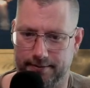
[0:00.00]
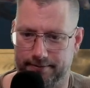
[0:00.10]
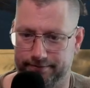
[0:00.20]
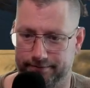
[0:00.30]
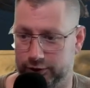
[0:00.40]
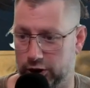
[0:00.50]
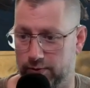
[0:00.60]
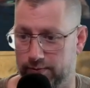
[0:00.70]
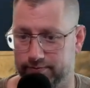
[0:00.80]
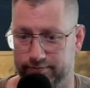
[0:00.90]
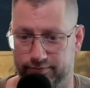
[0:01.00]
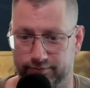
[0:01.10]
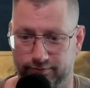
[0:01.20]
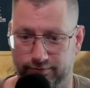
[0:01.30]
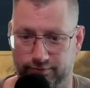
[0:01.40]
So
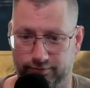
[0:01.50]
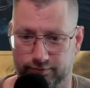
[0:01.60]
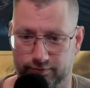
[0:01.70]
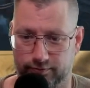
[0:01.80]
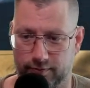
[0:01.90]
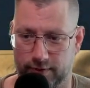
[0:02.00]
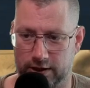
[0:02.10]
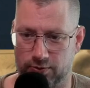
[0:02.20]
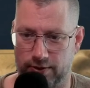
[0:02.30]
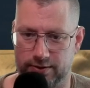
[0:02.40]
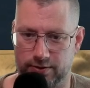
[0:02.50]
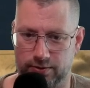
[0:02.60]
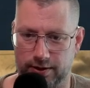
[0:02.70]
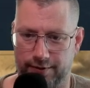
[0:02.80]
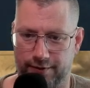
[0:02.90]
that's great
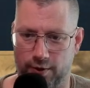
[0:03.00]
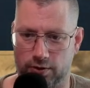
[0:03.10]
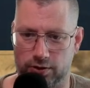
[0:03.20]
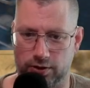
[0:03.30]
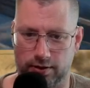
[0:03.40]
to focus on.